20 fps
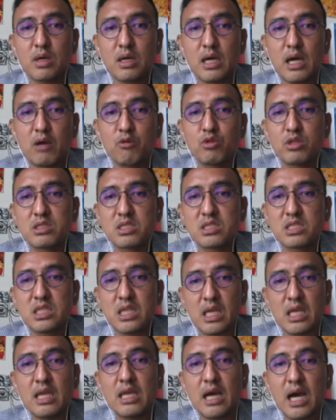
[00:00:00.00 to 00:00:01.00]
I would
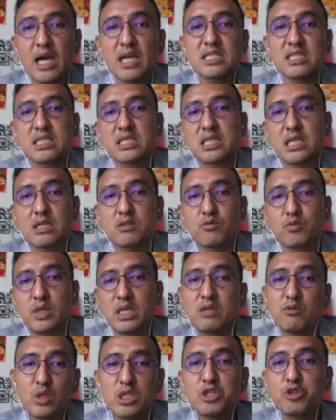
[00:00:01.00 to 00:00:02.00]
say
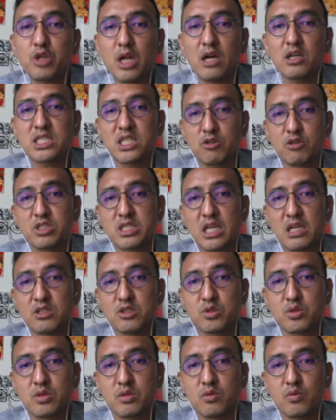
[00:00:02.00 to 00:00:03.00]
we should ask ourselves,